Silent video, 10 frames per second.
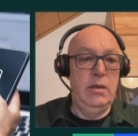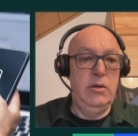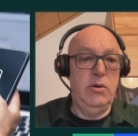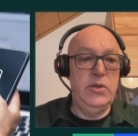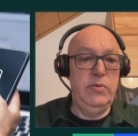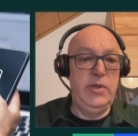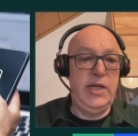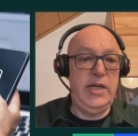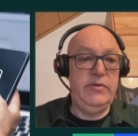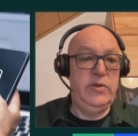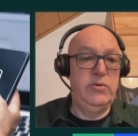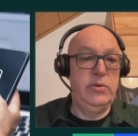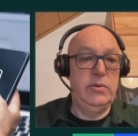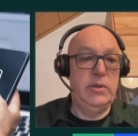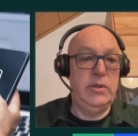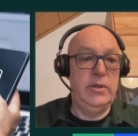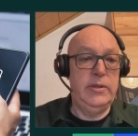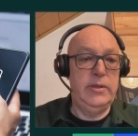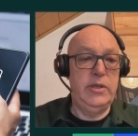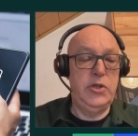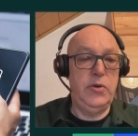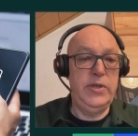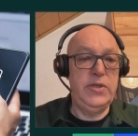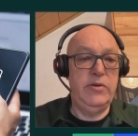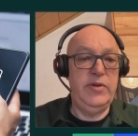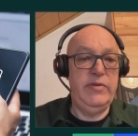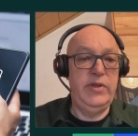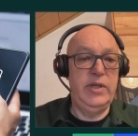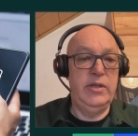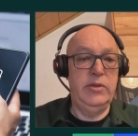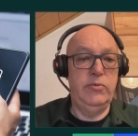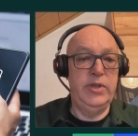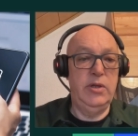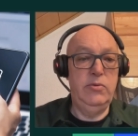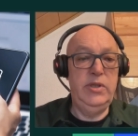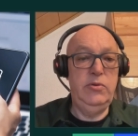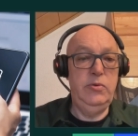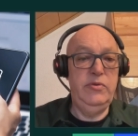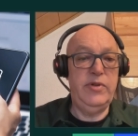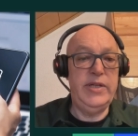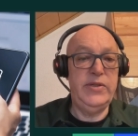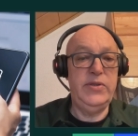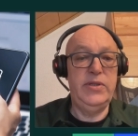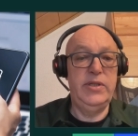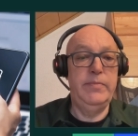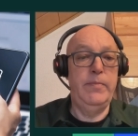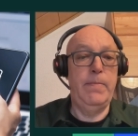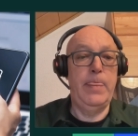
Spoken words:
You also will have the choice of having a read-only root file system